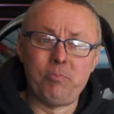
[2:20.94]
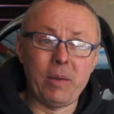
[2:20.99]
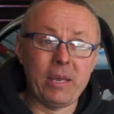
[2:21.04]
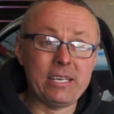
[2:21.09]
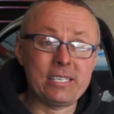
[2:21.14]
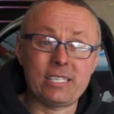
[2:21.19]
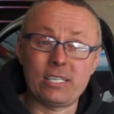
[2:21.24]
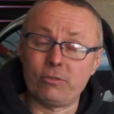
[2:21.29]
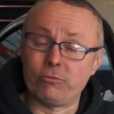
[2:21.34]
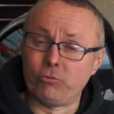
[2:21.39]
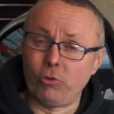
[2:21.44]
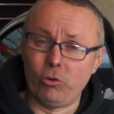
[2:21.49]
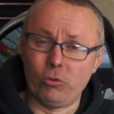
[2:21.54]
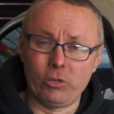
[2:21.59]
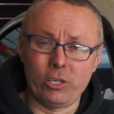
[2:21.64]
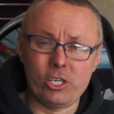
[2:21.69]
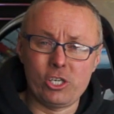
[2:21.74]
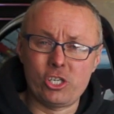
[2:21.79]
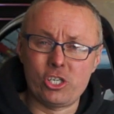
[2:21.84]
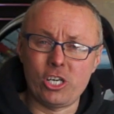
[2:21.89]
basic
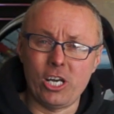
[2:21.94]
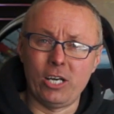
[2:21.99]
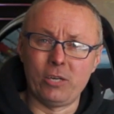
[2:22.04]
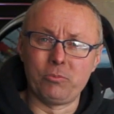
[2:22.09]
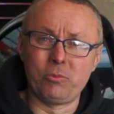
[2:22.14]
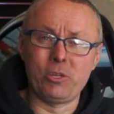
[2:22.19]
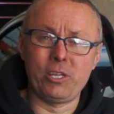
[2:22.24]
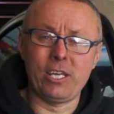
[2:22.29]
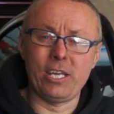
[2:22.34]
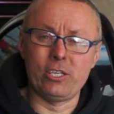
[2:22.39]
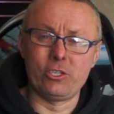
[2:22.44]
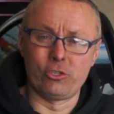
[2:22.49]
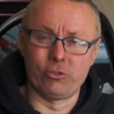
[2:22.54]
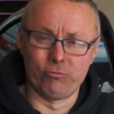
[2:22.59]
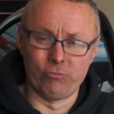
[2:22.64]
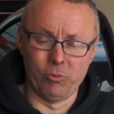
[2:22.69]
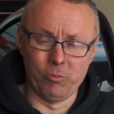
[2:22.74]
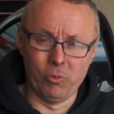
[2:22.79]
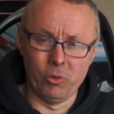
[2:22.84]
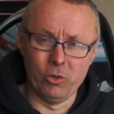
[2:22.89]
rolling shell with the engine
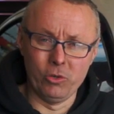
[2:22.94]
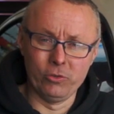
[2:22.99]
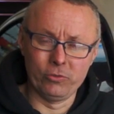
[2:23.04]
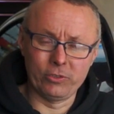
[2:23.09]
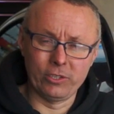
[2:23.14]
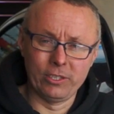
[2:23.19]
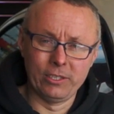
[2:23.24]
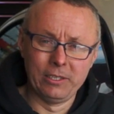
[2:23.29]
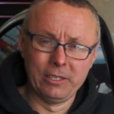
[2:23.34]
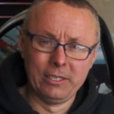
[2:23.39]
removed.